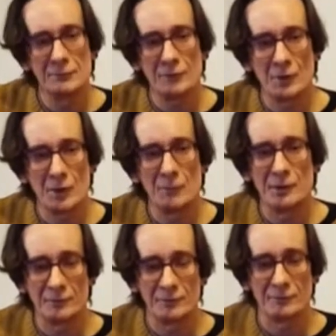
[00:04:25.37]
the
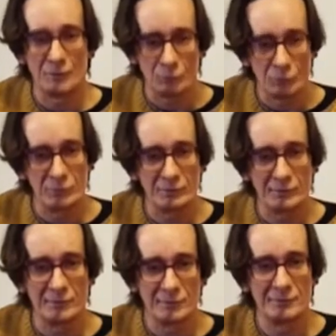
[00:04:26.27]
harmony at the start was
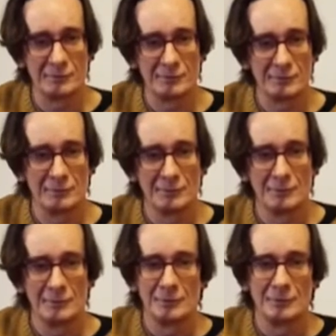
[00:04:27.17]
just this
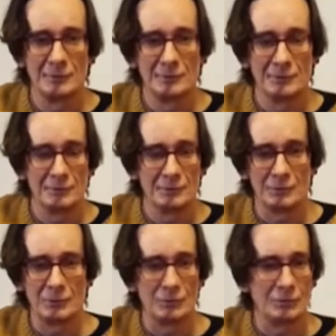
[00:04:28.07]

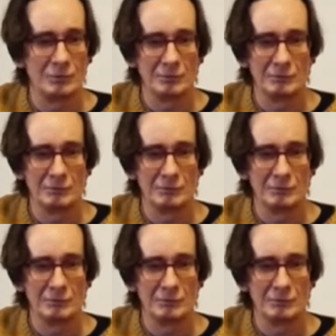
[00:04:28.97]
chord,